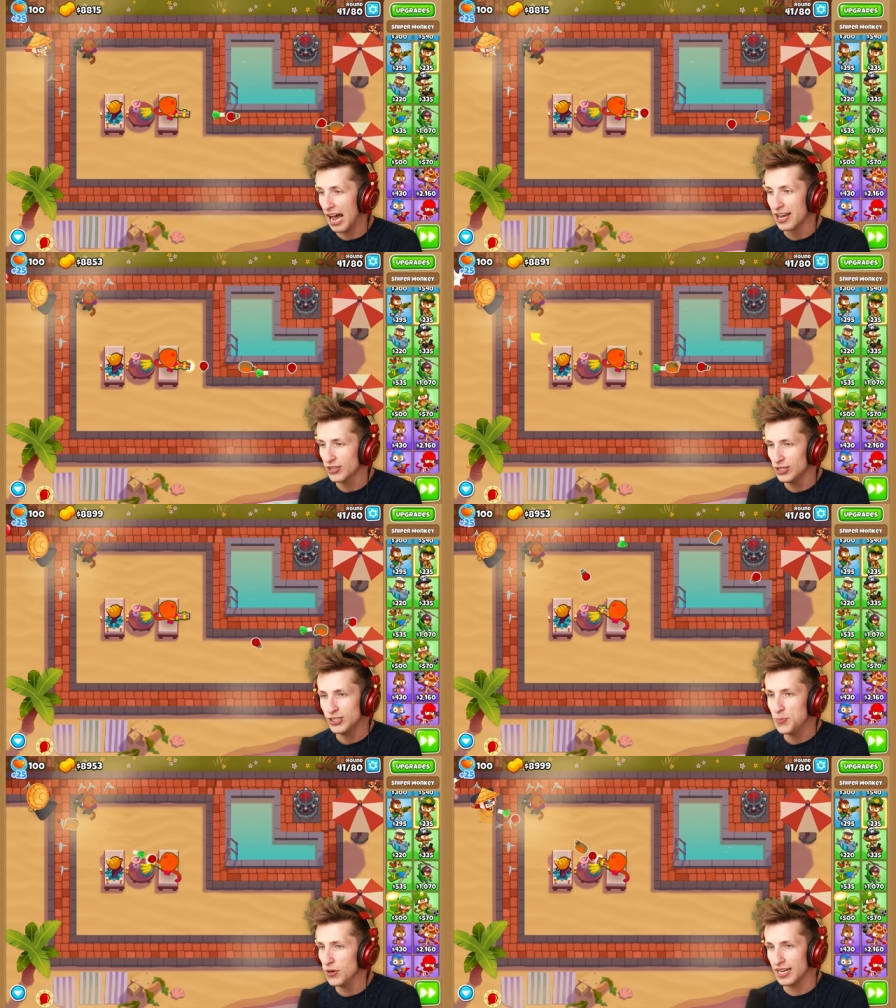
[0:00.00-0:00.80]
I could
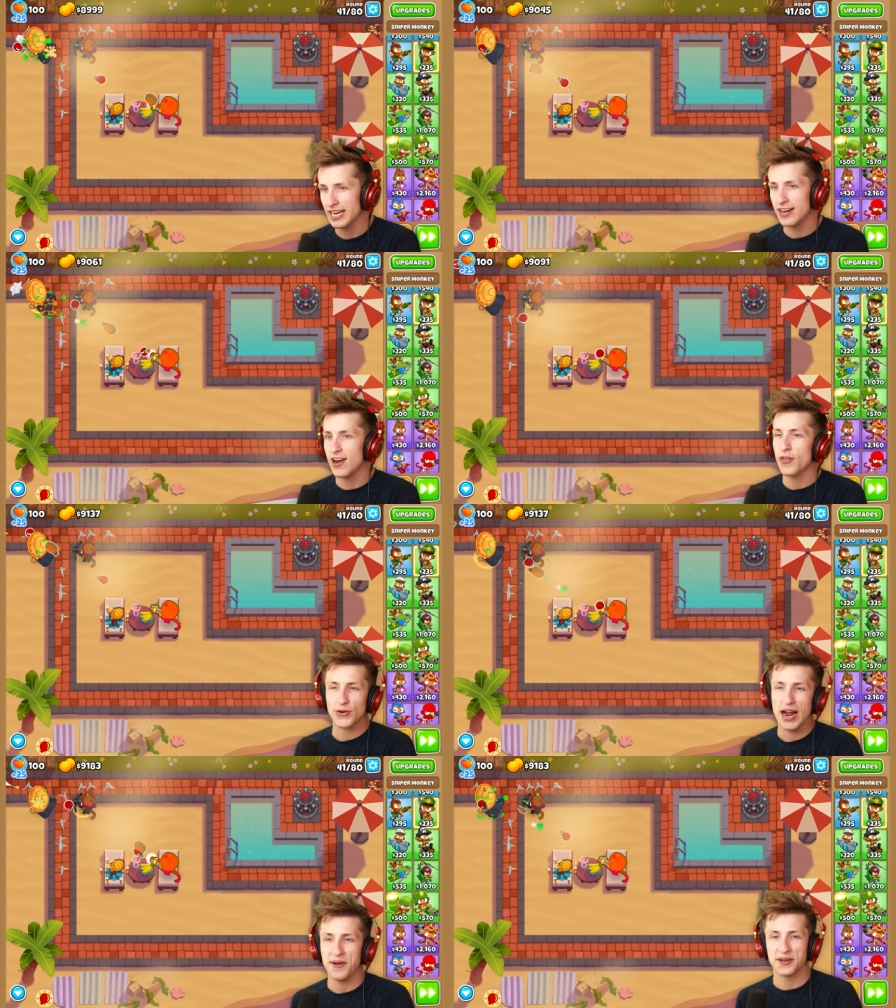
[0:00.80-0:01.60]
just put like
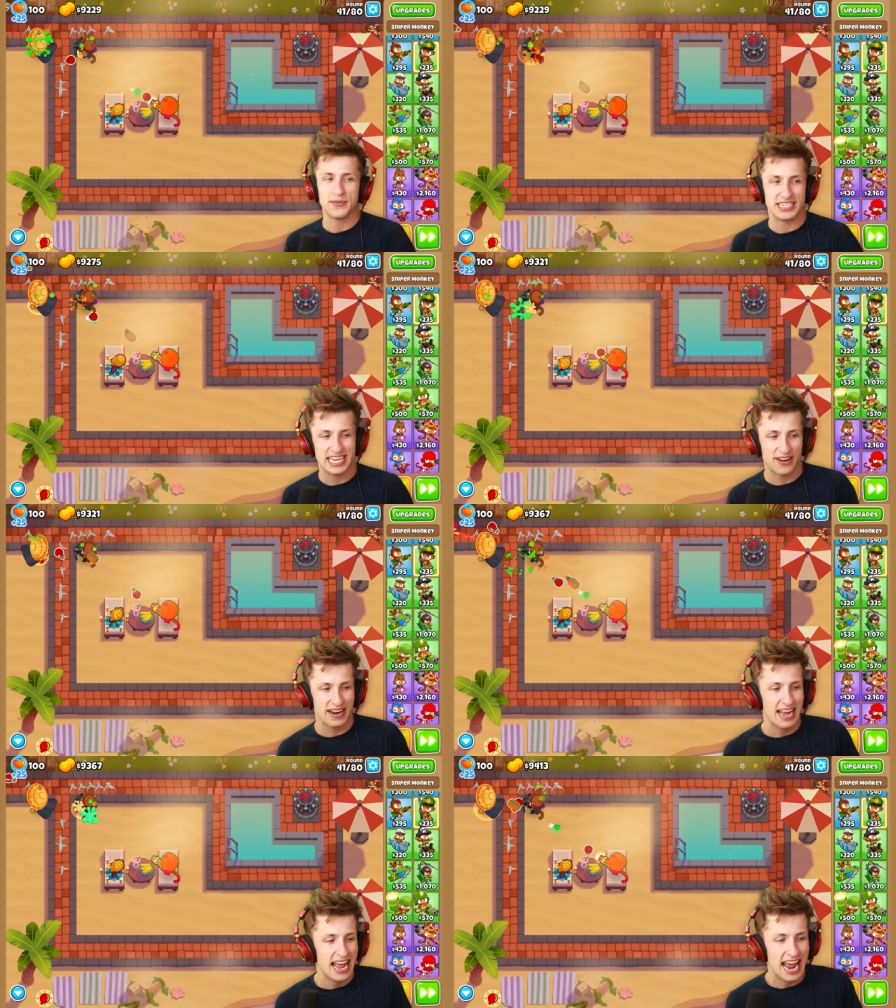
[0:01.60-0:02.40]
another alchemist down
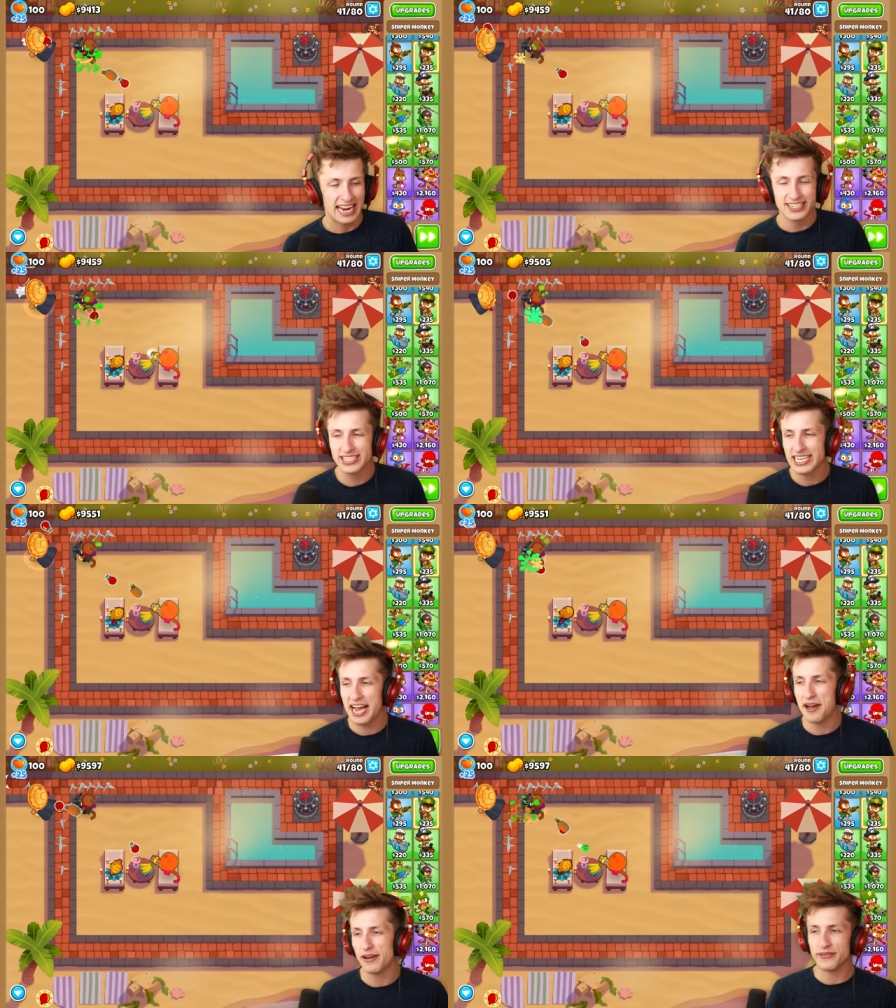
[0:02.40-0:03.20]
and just
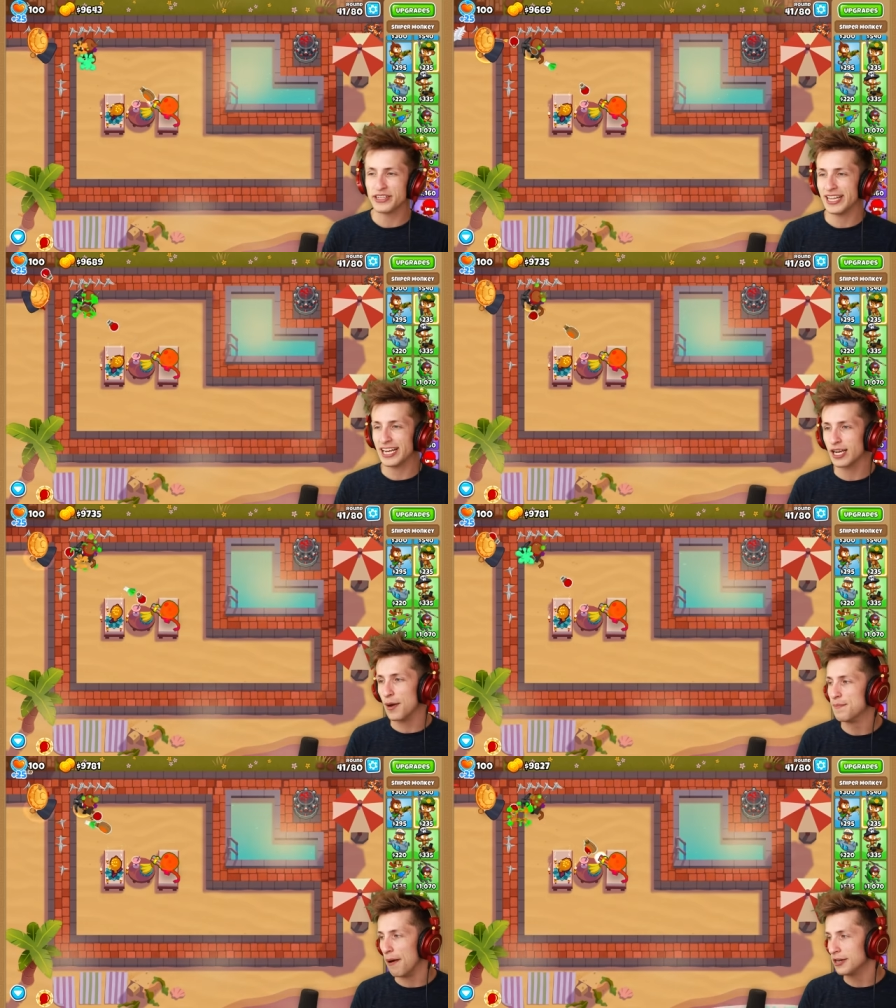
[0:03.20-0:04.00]
have like a
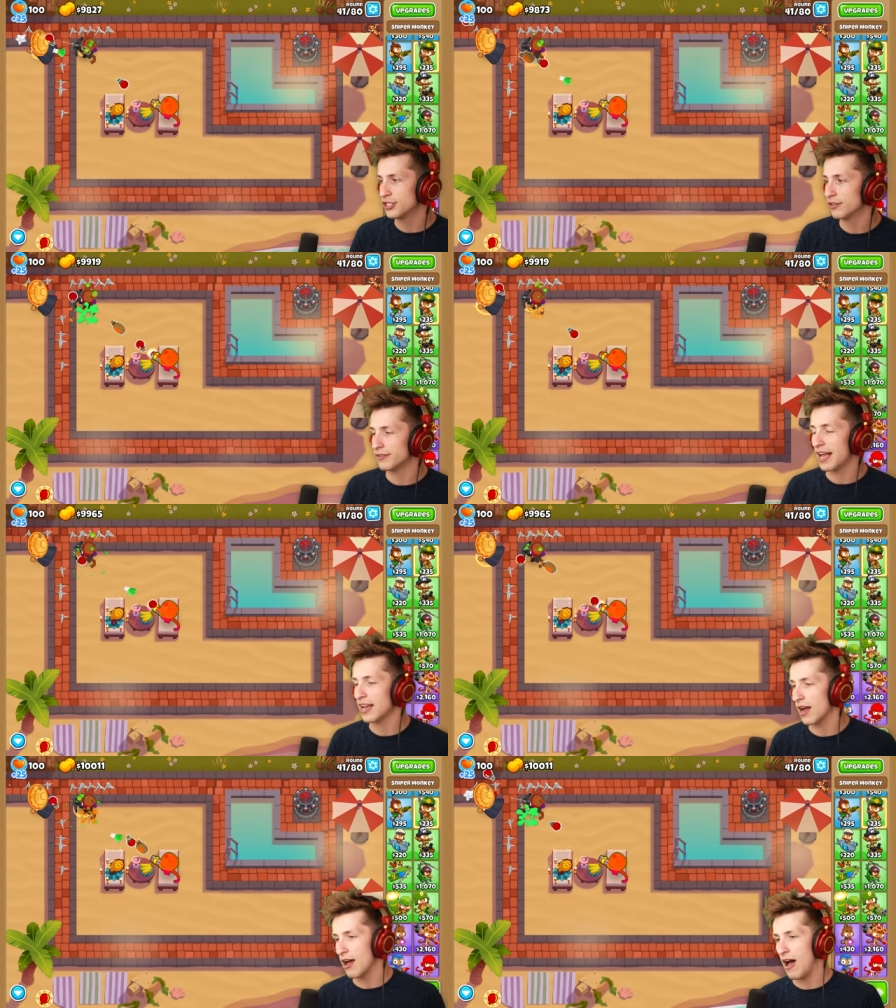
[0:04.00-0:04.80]
bunch of
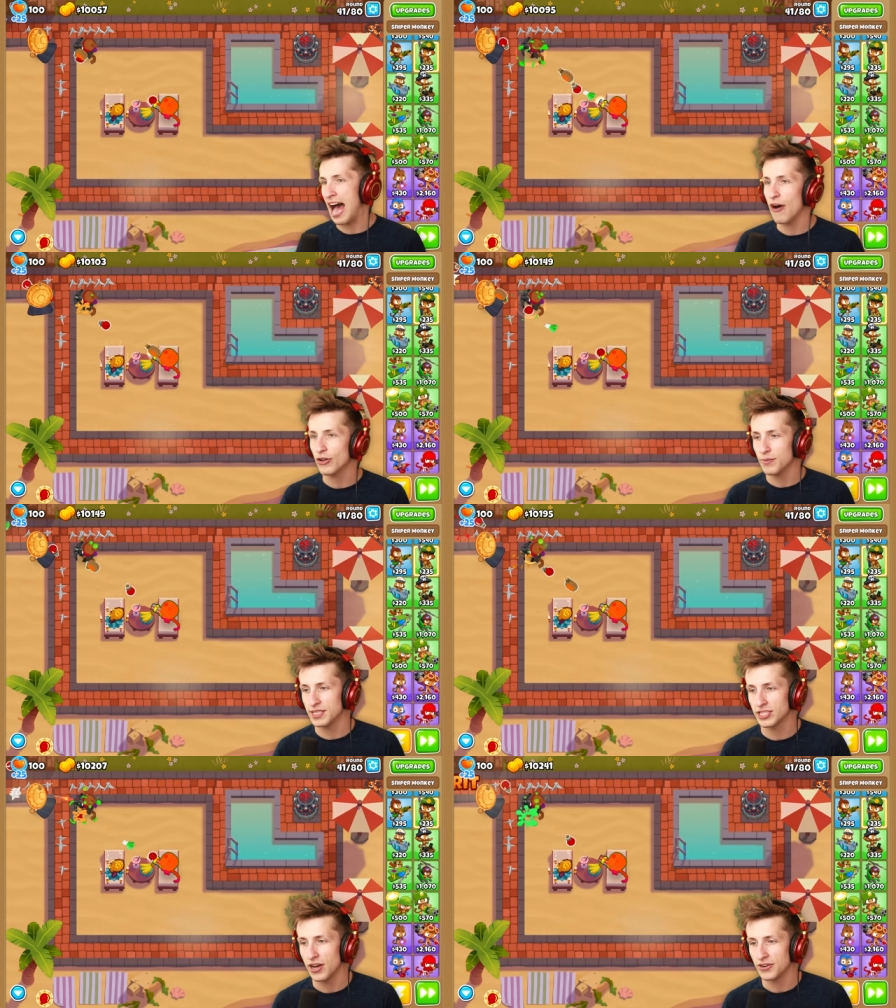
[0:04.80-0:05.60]
like
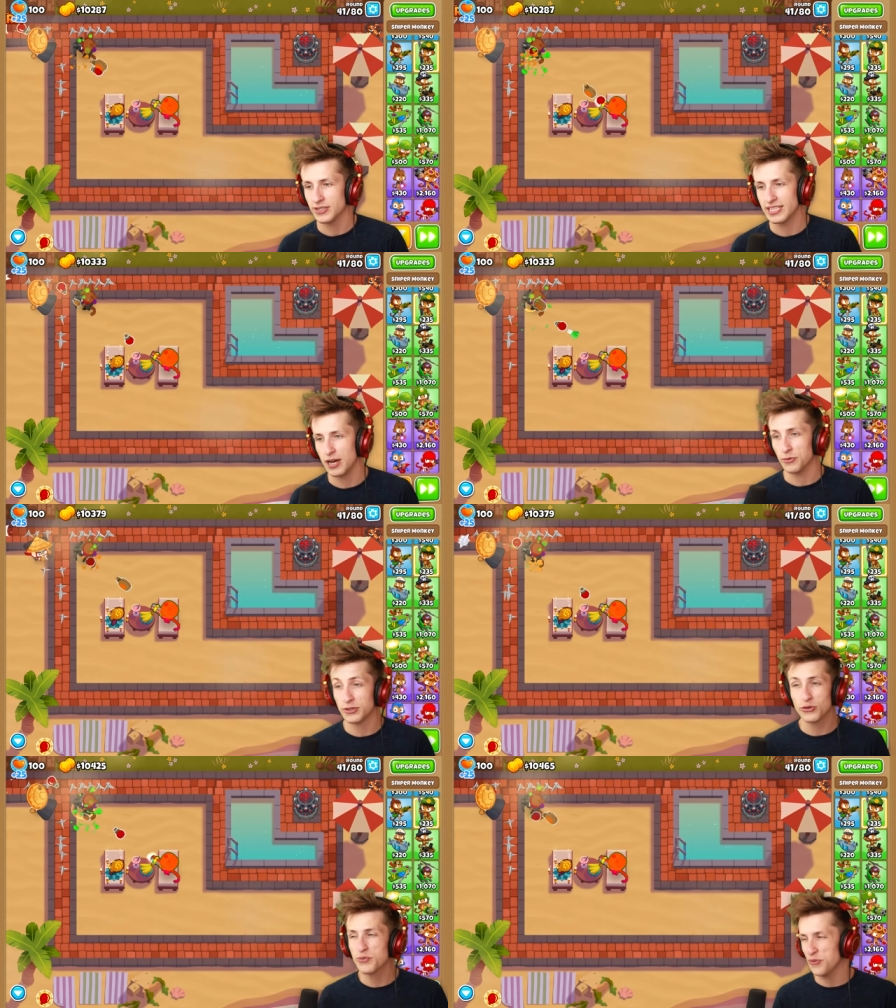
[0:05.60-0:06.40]
alchemist gunners down,
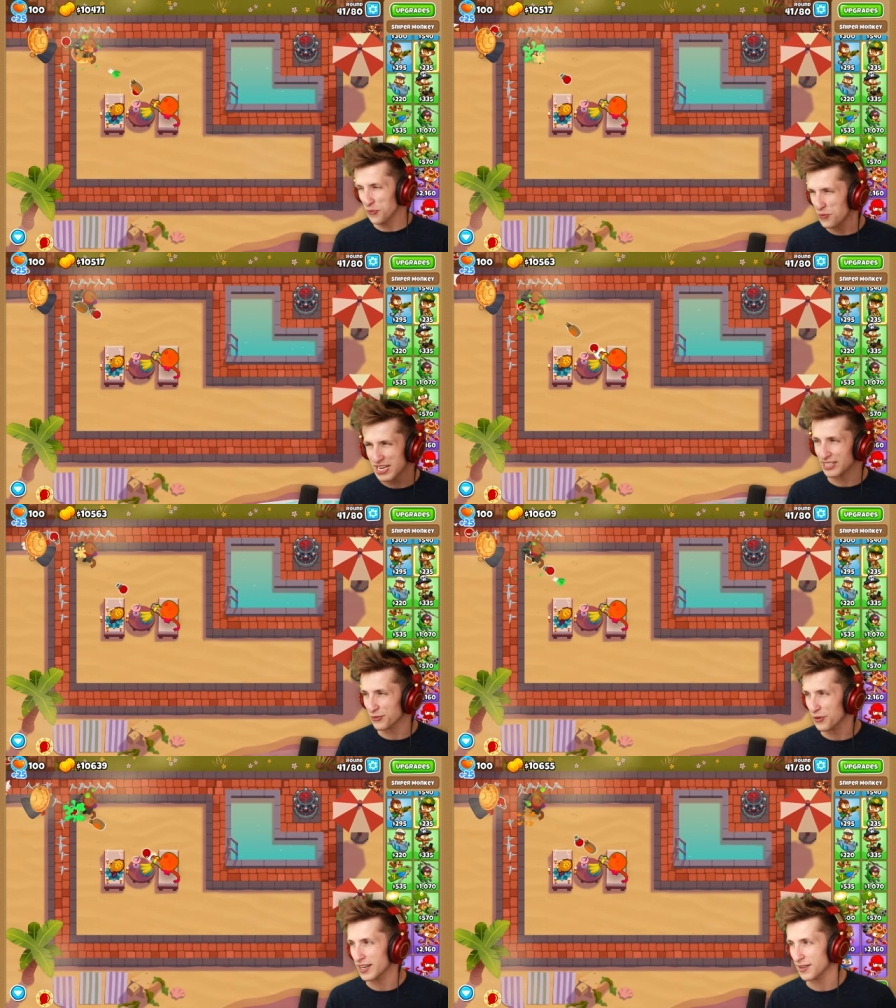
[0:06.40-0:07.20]
which would be really
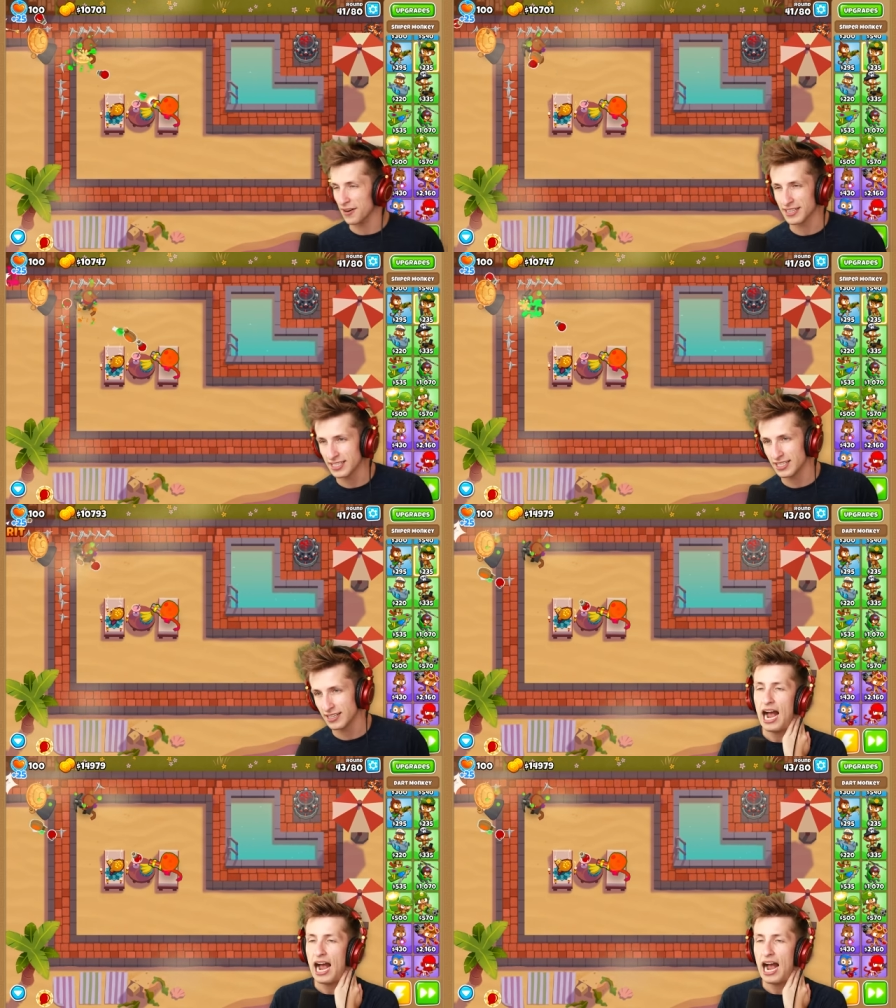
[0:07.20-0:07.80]
funny, honestly.